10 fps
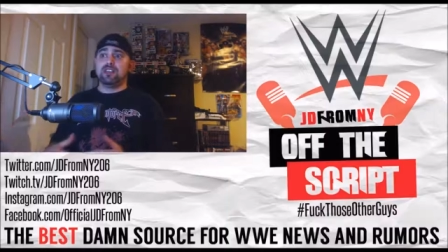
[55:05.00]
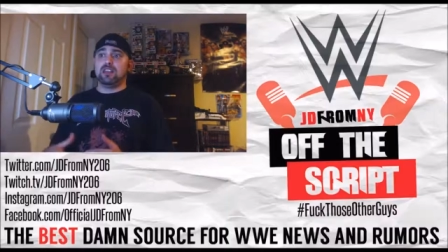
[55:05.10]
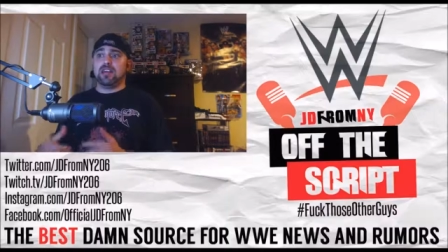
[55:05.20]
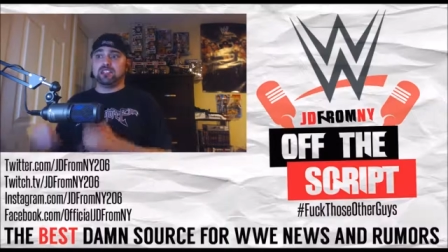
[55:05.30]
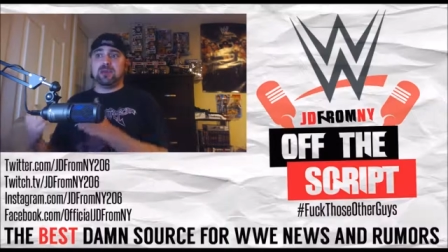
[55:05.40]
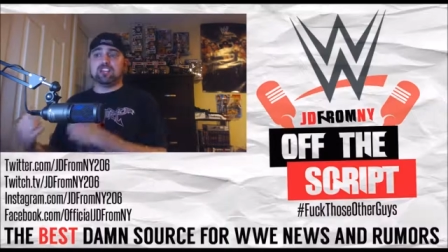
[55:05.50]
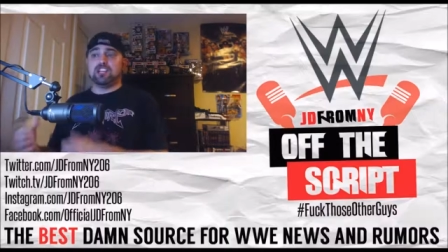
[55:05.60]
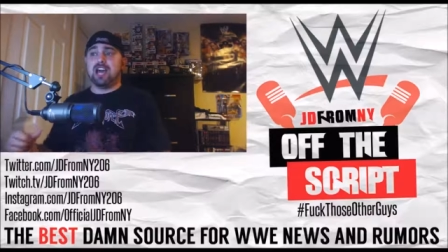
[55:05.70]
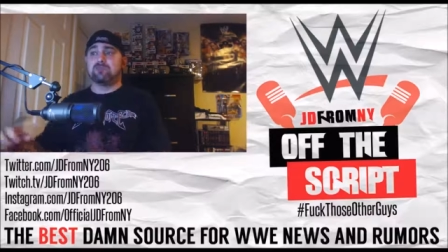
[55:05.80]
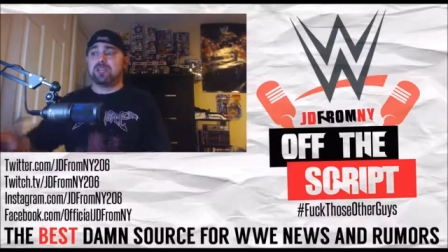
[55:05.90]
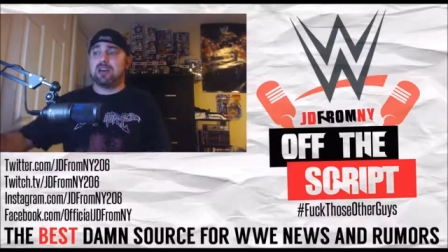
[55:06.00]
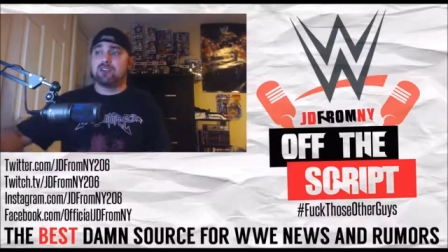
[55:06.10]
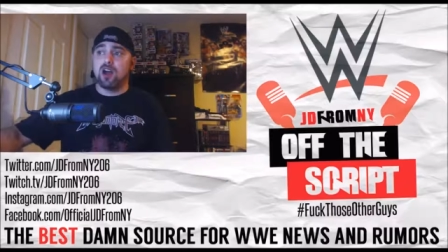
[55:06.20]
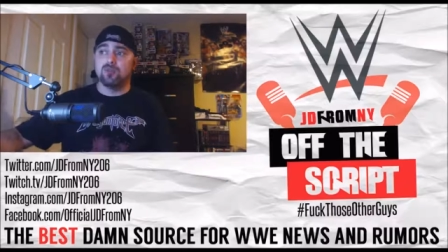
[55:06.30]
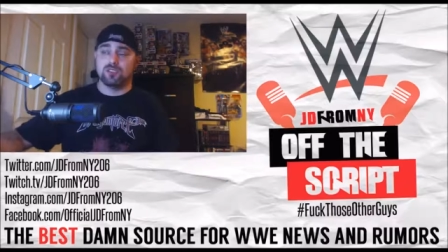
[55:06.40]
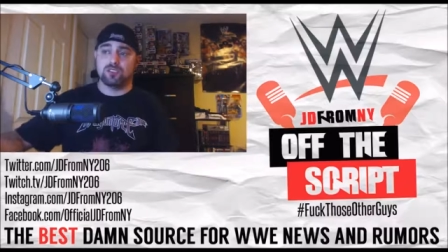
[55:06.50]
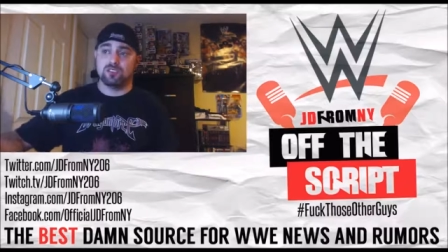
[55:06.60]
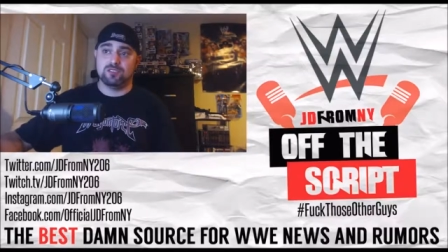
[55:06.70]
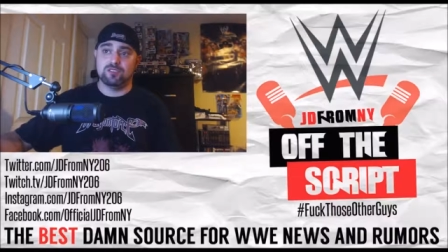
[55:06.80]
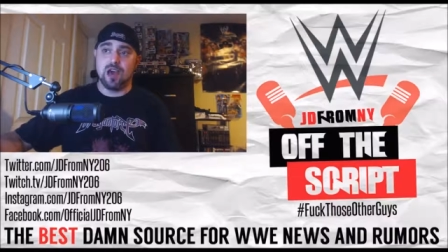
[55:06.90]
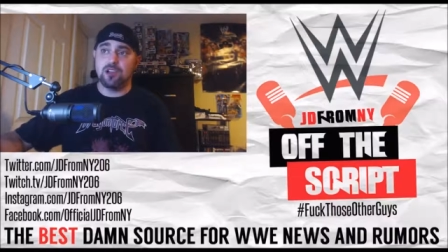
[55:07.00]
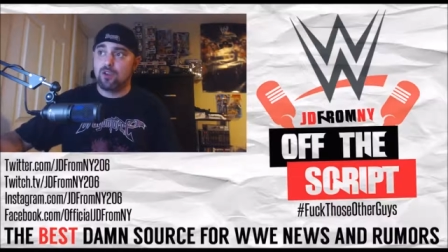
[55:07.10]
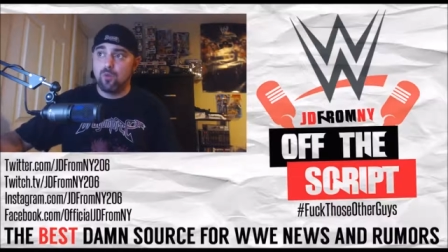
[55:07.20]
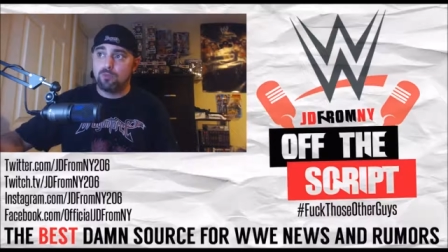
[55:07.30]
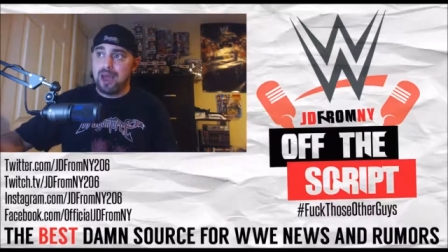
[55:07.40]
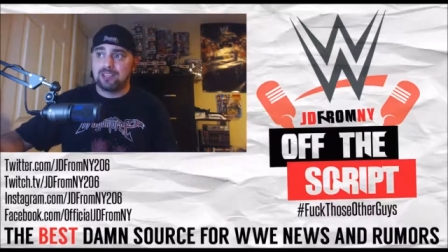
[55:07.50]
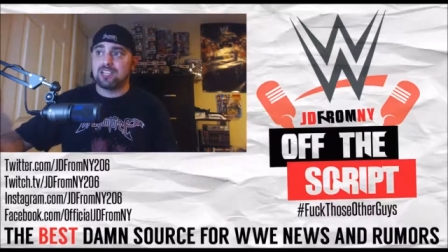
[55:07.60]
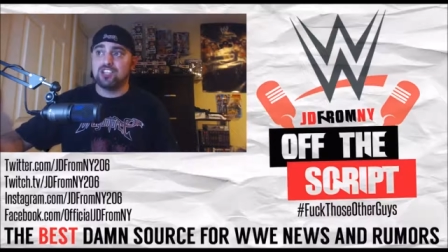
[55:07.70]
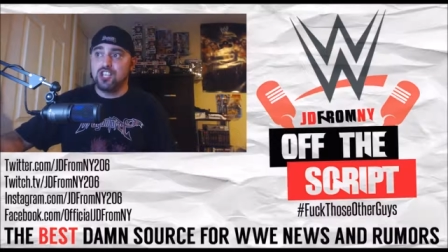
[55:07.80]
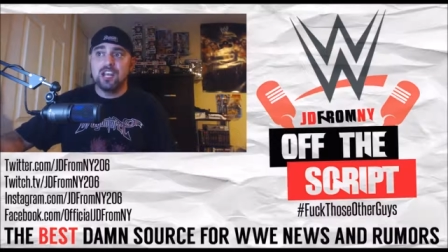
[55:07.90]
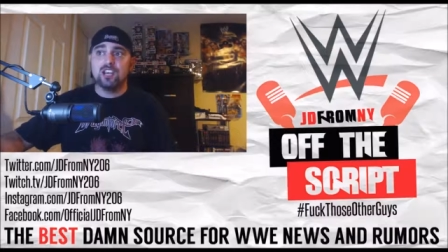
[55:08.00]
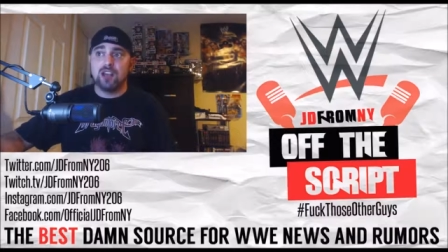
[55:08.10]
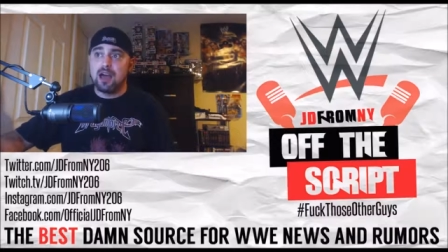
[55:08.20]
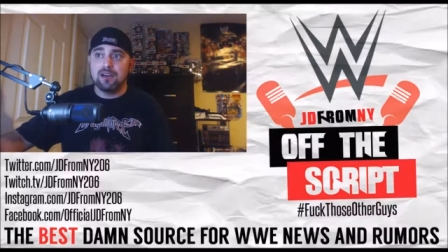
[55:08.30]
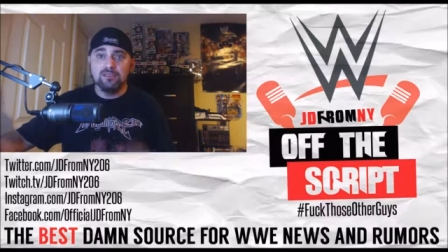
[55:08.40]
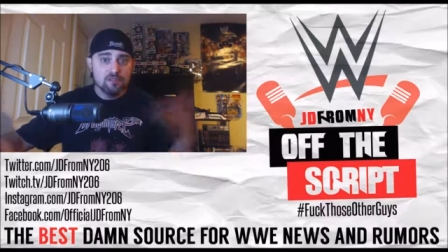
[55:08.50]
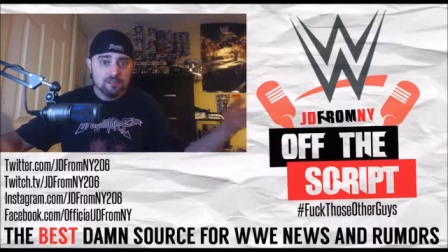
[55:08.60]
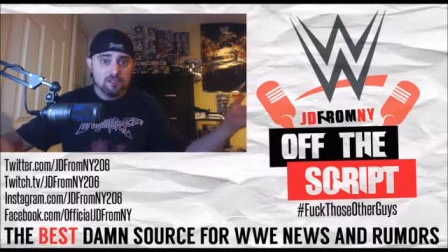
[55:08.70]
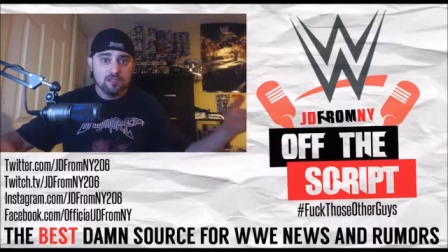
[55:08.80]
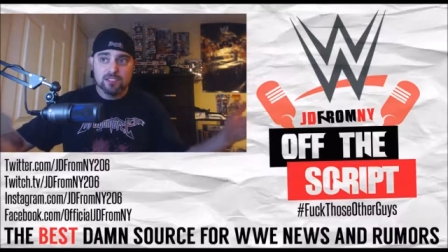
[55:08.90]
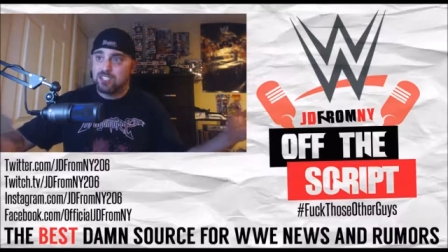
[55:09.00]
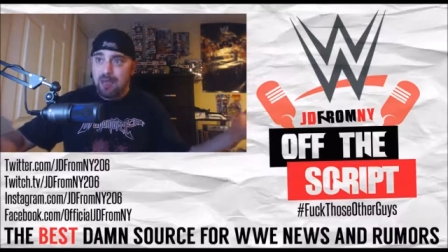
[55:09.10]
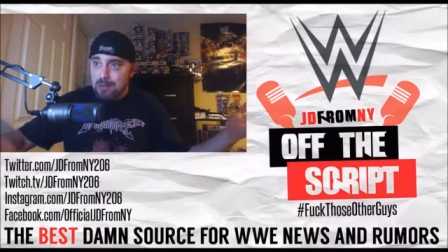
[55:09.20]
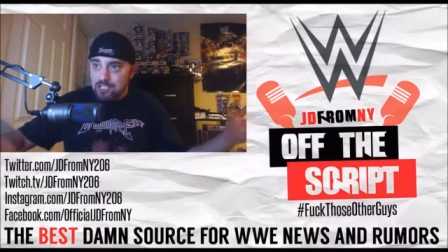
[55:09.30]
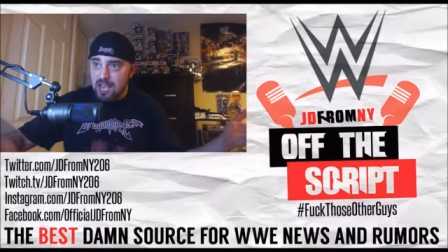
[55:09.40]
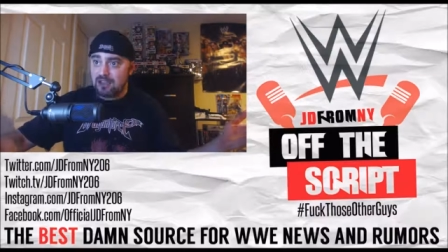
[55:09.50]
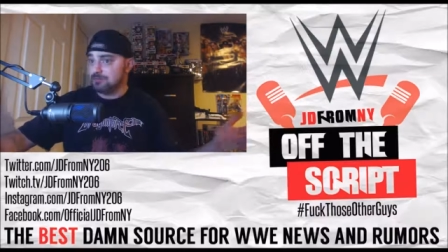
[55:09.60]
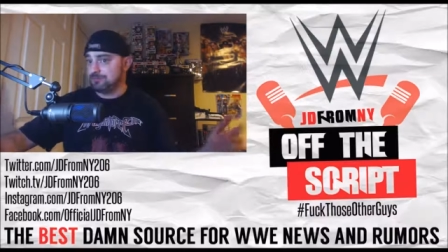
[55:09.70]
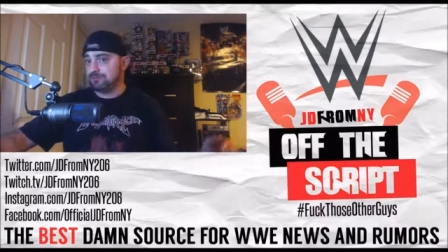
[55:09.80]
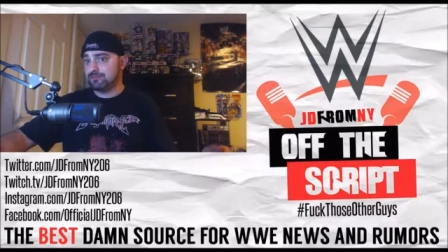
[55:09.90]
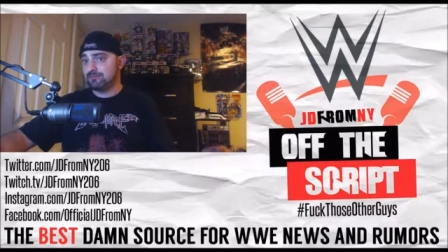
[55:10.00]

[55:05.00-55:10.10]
in the last match he had with Kevin Owens. I don't know what backstage heat he could have. Sami Zayn.